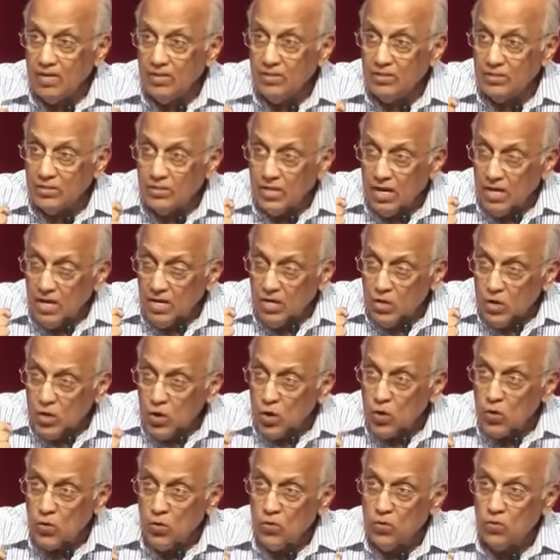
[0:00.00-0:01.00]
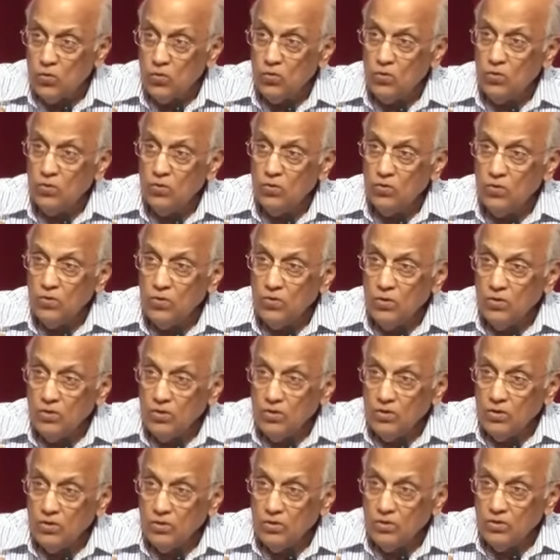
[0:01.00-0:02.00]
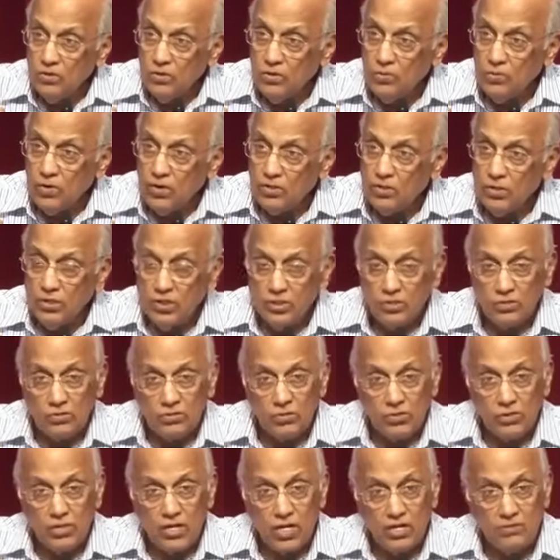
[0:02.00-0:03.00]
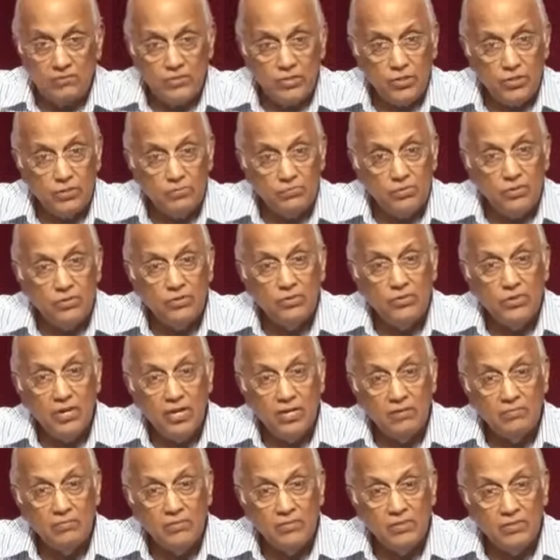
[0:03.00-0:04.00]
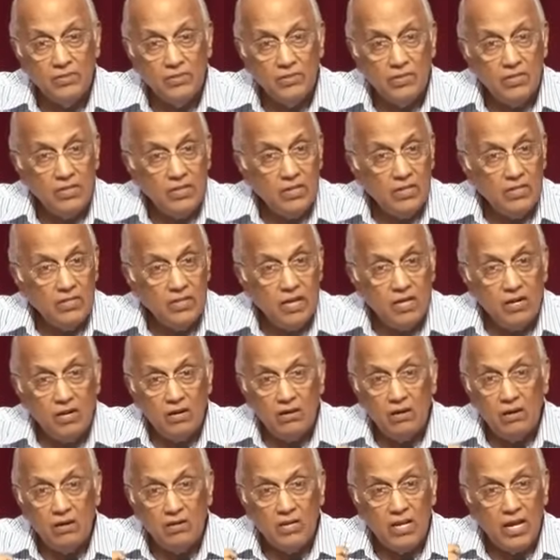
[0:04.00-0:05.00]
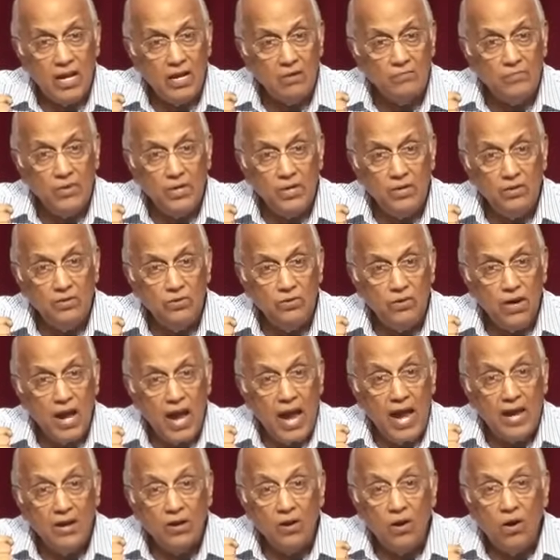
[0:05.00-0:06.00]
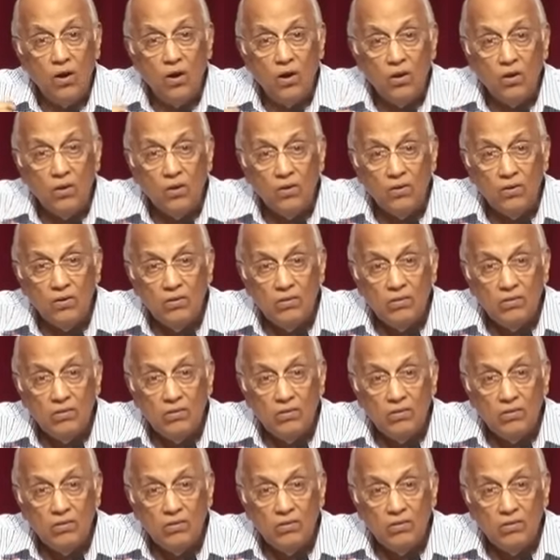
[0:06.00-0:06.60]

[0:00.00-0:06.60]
Saying no to watching those television programs that are not helping you at all.